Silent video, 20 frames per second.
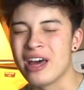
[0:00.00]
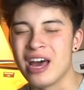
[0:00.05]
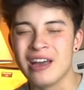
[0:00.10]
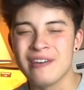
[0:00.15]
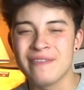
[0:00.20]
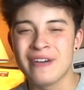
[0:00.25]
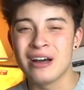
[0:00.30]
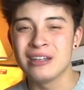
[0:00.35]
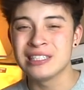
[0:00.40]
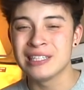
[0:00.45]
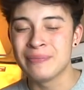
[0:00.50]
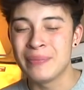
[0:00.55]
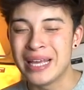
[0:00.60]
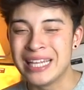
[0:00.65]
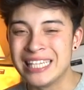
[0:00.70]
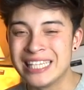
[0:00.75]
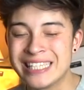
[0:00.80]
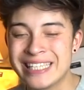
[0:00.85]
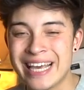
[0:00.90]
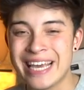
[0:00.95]
I found some
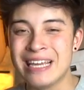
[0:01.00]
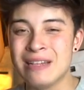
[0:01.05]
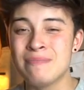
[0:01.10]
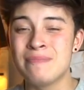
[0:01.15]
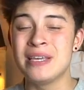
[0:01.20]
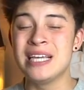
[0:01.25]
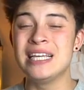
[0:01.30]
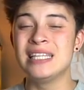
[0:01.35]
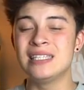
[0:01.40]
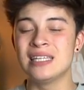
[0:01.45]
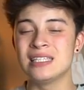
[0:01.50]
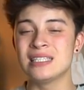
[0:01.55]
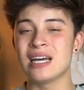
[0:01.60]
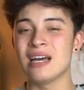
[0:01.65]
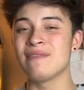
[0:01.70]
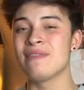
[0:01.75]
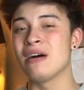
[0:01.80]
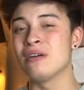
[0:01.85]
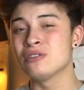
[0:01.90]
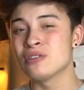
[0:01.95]
insane pieces.
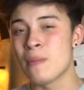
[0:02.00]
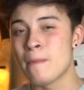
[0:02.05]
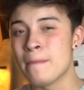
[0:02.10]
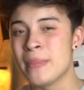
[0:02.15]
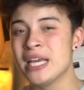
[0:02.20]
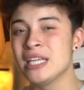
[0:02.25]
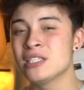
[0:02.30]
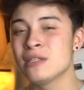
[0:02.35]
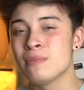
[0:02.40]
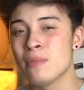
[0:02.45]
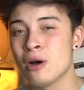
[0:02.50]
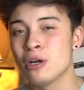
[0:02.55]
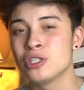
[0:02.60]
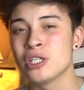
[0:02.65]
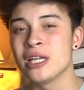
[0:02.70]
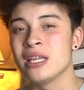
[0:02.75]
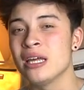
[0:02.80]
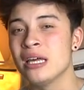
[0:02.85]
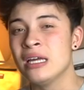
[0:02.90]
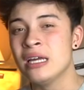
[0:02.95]
I found some Mason
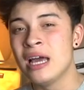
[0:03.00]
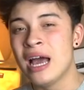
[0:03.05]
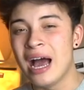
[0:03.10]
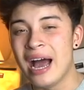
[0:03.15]
Margiela